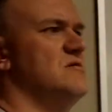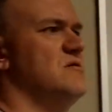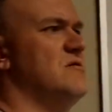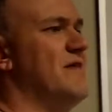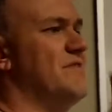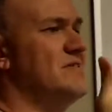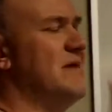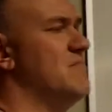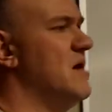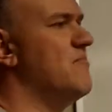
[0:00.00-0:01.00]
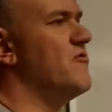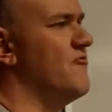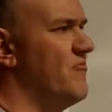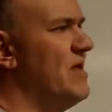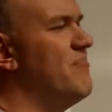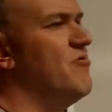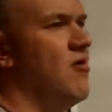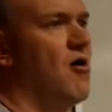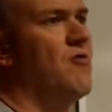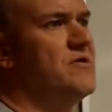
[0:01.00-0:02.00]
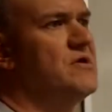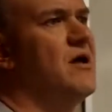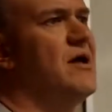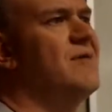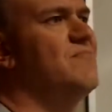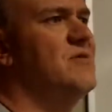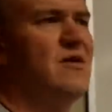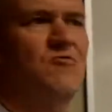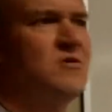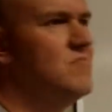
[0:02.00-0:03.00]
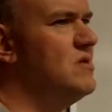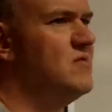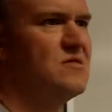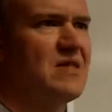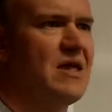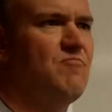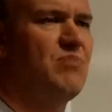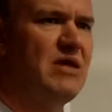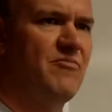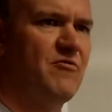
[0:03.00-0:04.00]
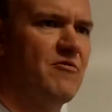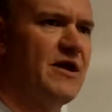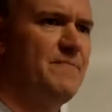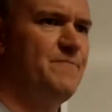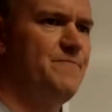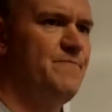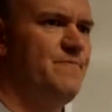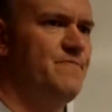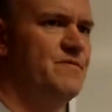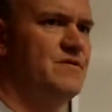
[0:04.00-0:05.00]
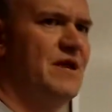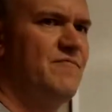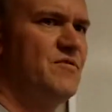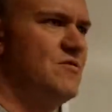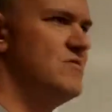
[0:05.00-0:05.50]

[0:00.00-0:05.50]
You'd have the same number of people all the time, but they wouldn't be the same people, right? You'd have